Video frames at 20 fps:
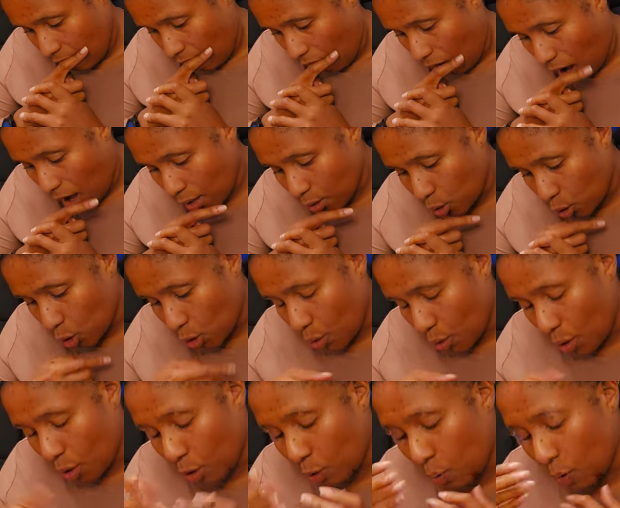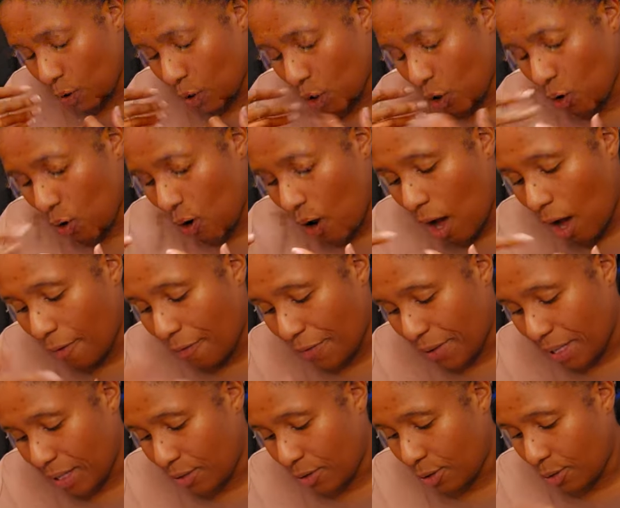also they're supposed to go off
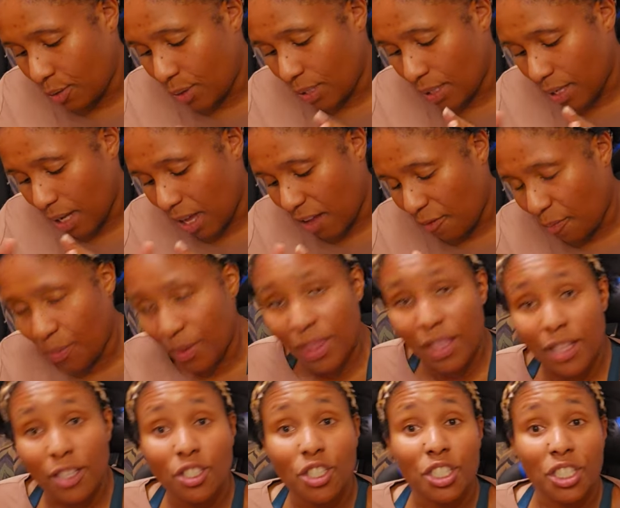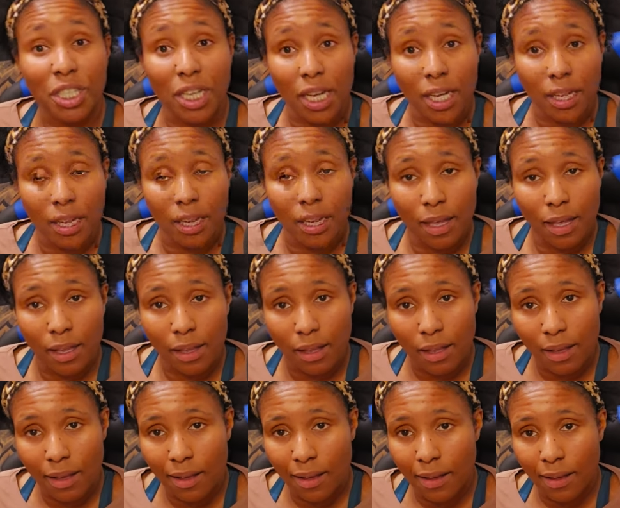and do stuff, but then Shannon
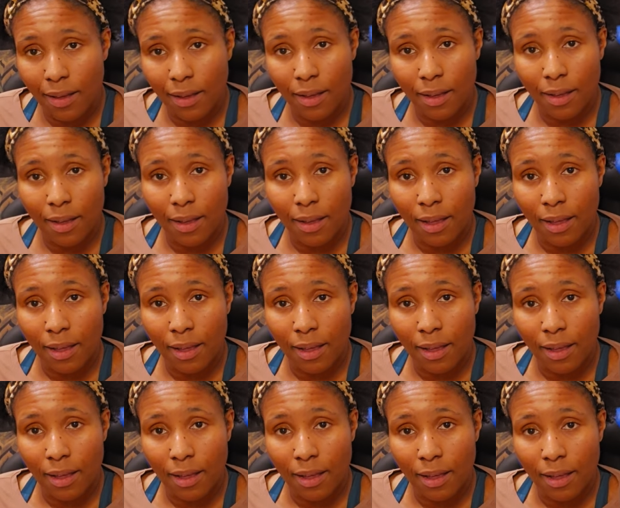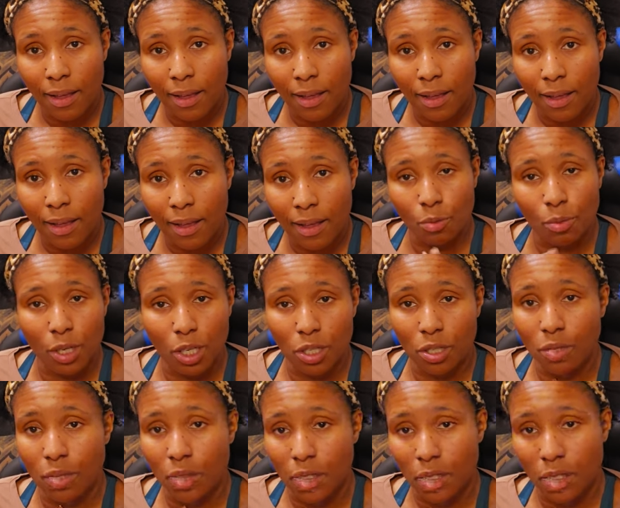restroom
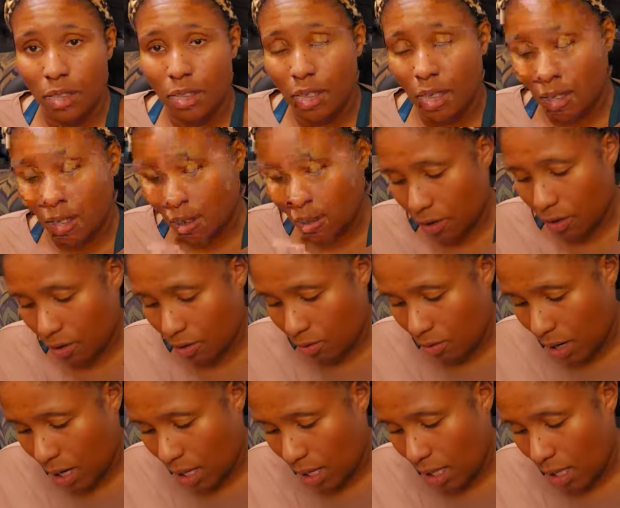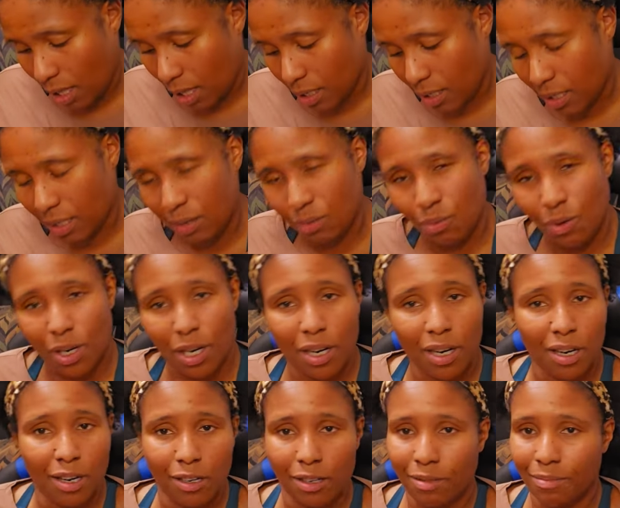issues continue, and then this is
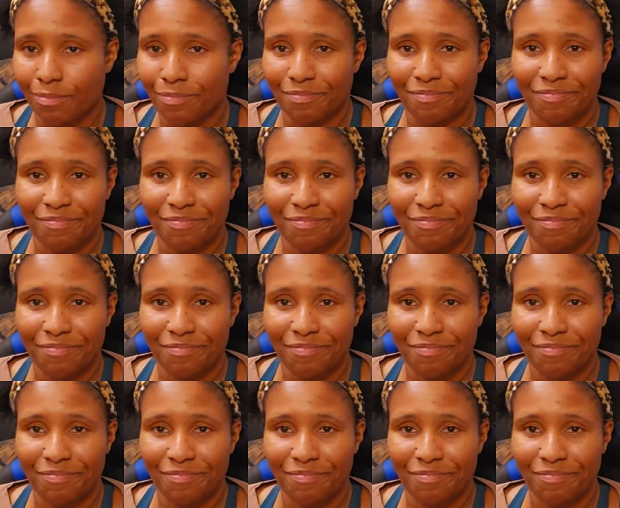where